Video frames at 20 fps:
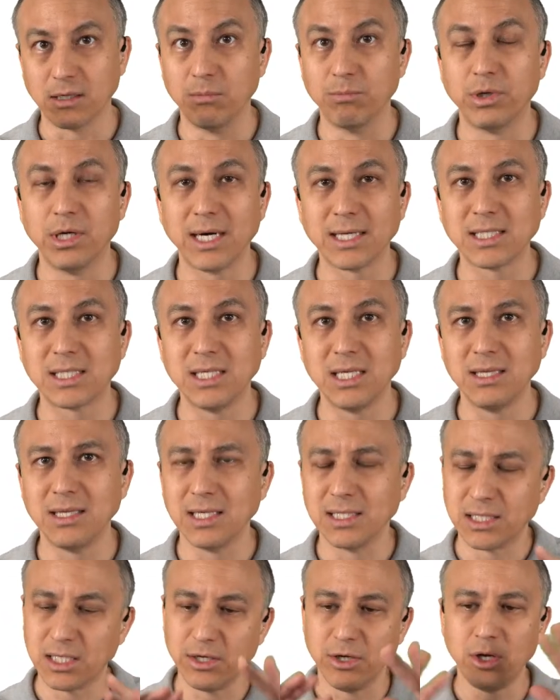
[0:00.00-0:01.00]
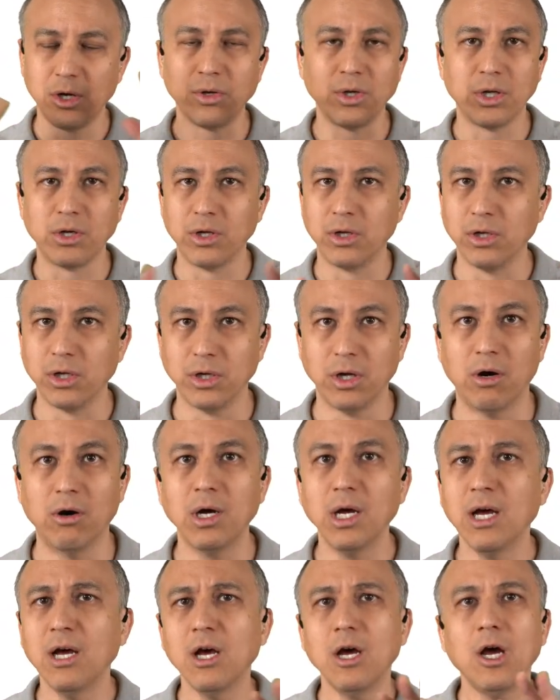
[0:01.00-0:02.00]
and complexity. They said, no, no, no, no,
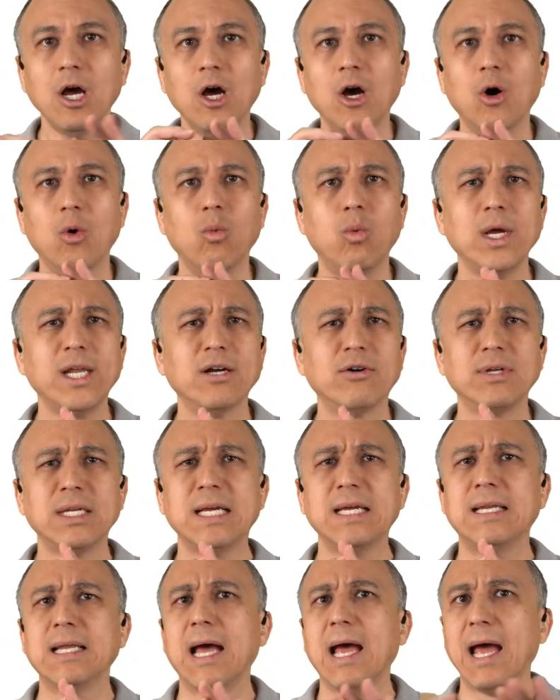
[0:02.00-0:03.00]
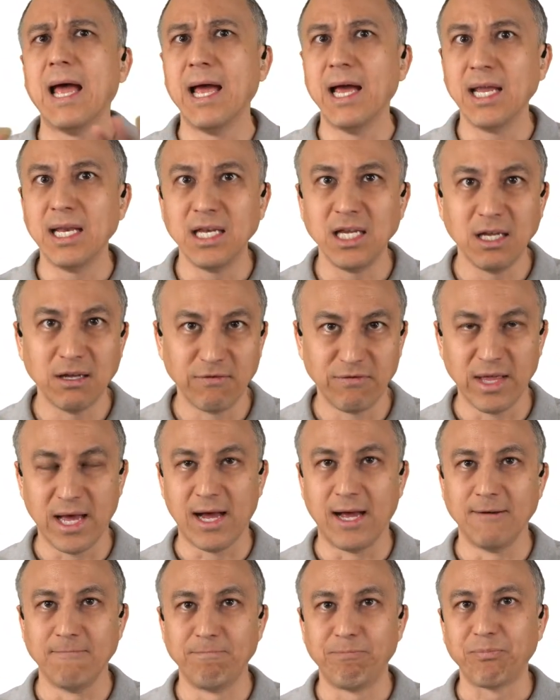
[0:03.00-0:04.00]
no. We don't need any of
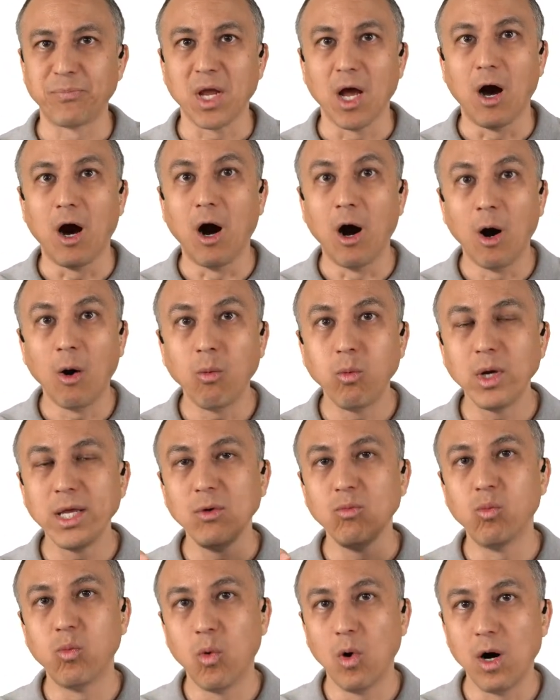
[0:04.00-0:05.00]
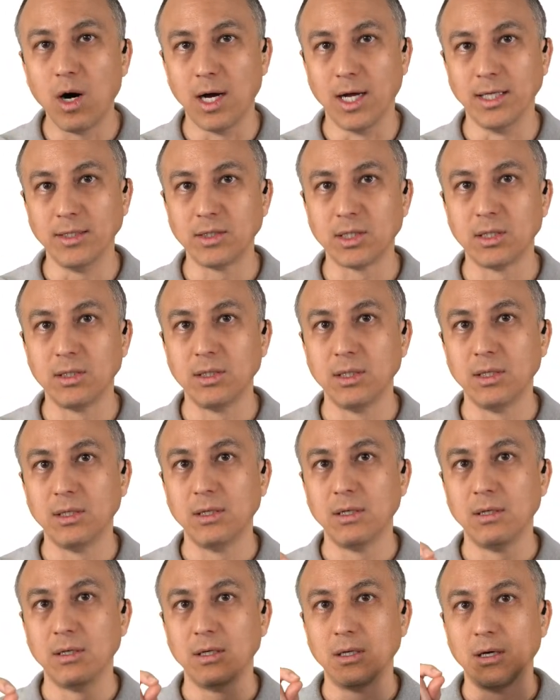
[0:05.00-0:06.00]
that. All we want
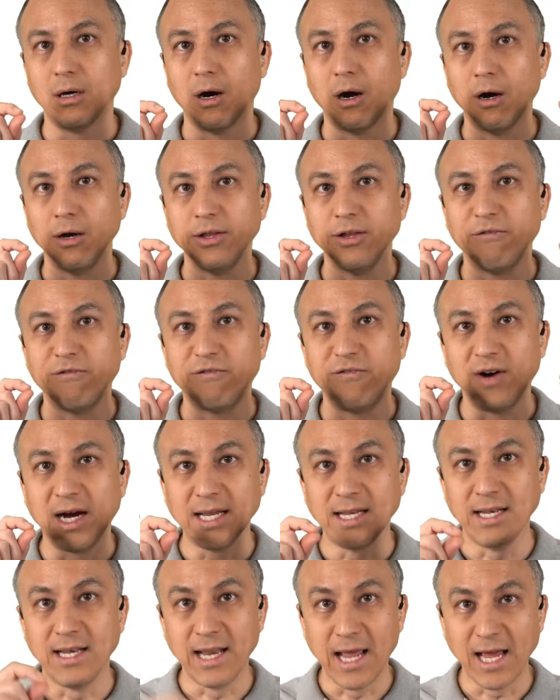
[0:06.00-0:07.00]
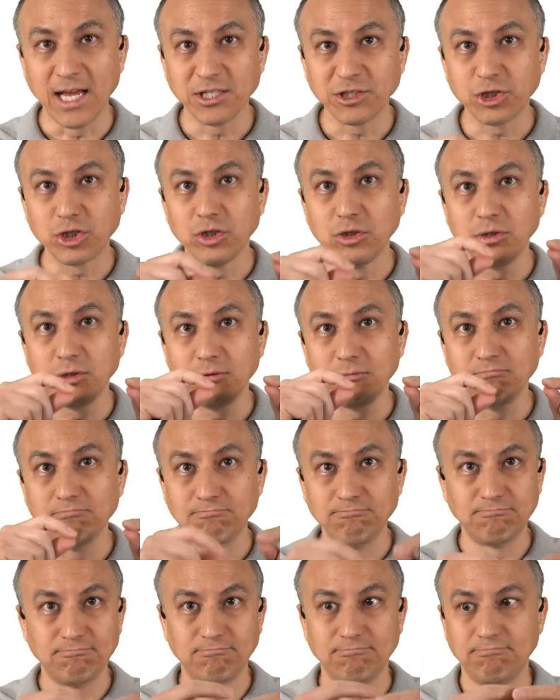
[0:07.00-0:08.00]
are the financial
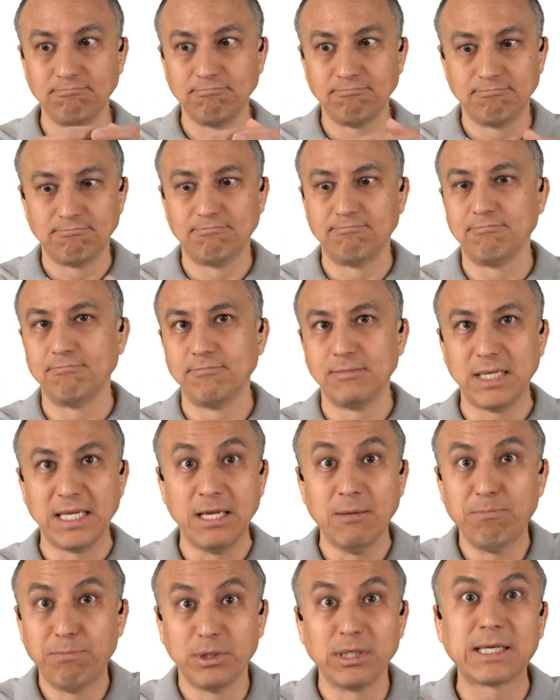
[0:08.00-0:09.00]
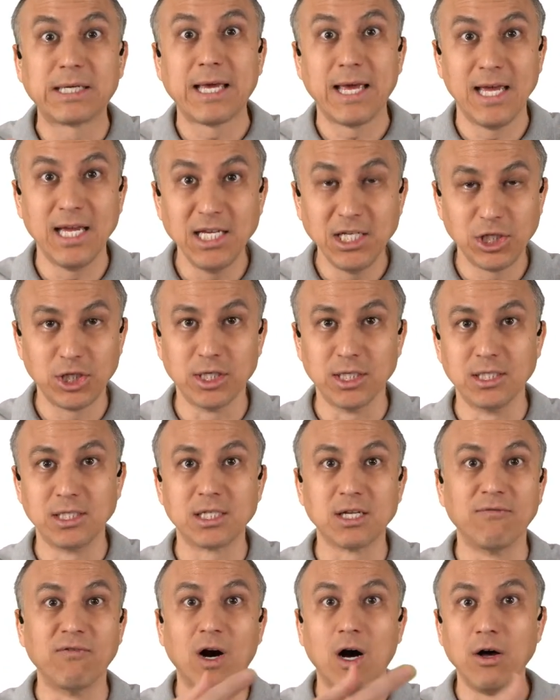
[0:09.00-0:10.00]

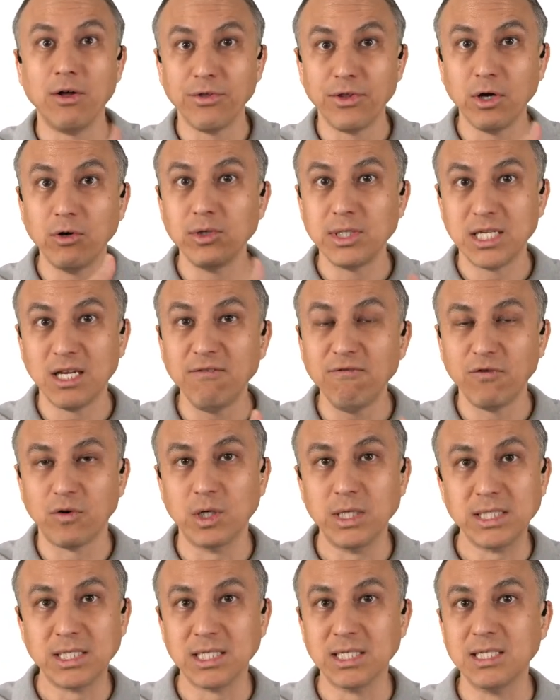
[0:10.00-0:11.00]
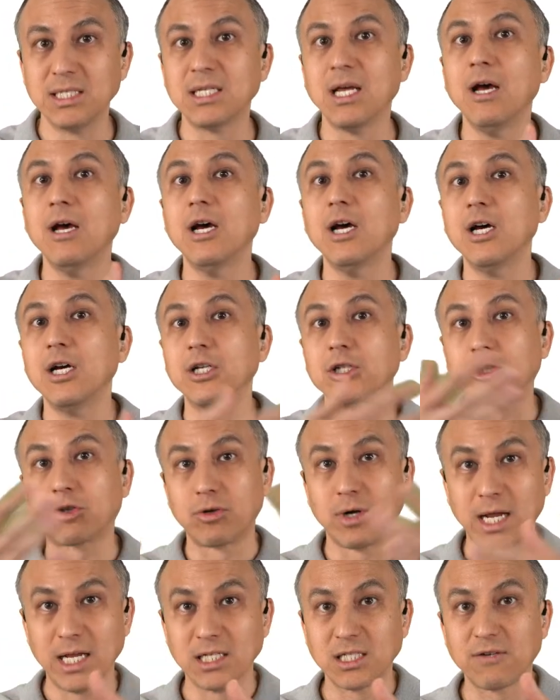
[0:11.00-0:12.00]
implications of all those invoices
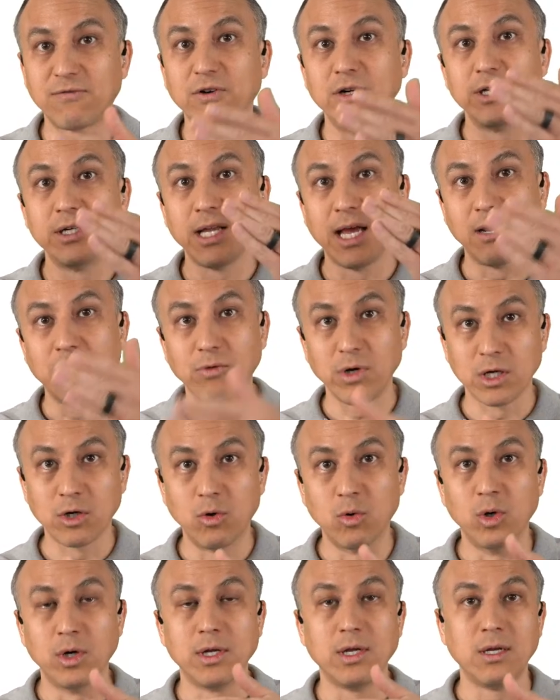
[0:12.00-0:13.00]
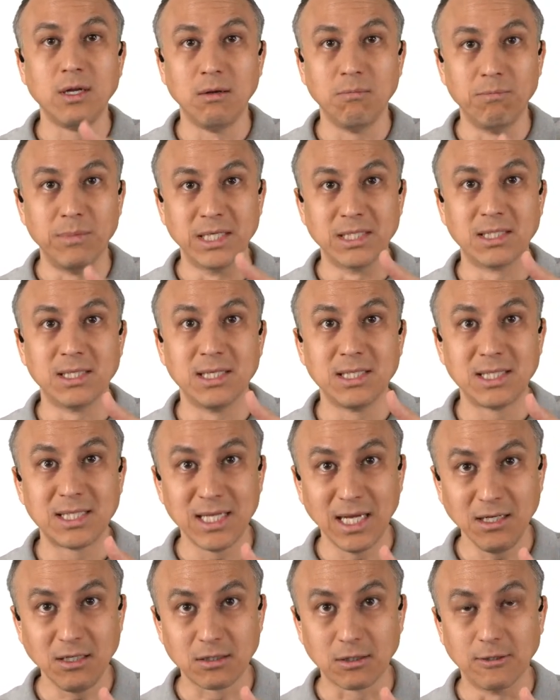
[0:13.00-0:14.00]
transferred and recorded in
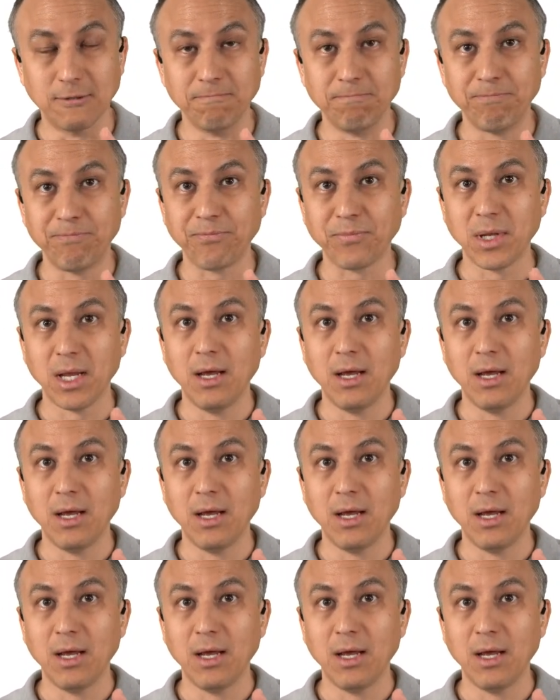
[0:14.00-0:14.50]
Business Central.